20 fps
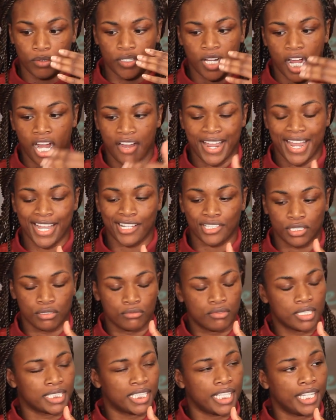her answer
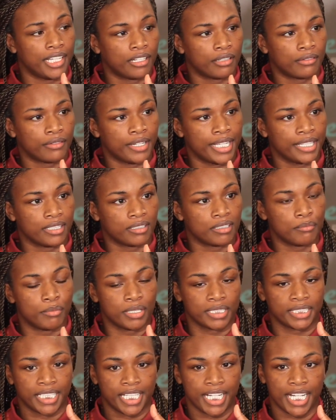wasn't incorrect,
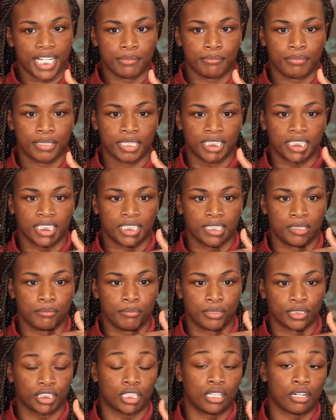but
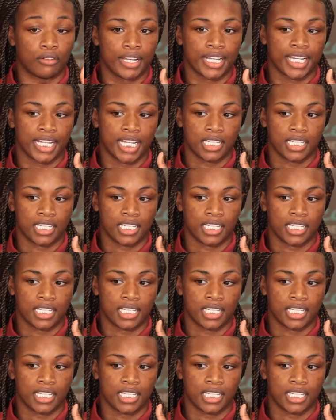the correct